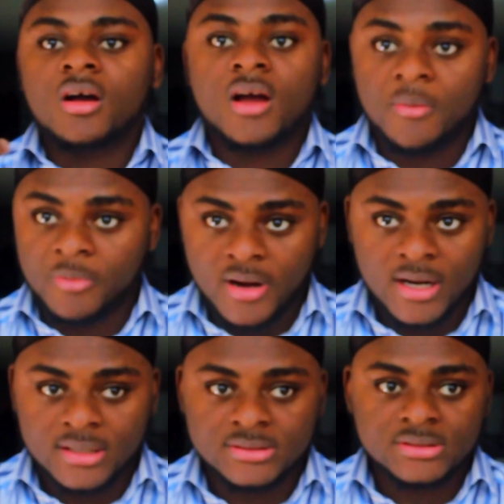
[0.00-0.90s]

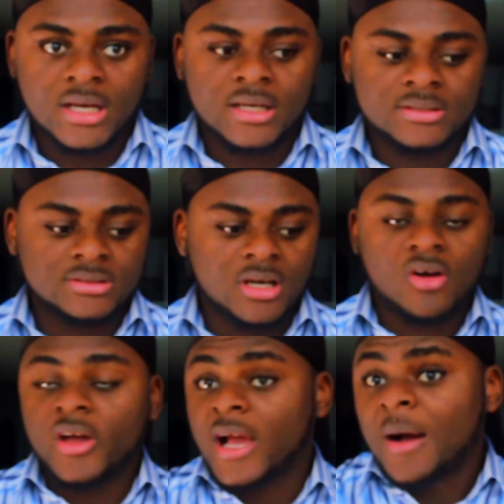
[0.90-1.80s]
cameras
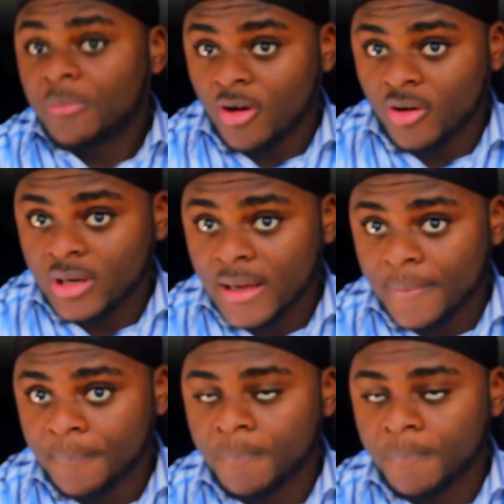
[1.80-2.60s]
or a camcorder,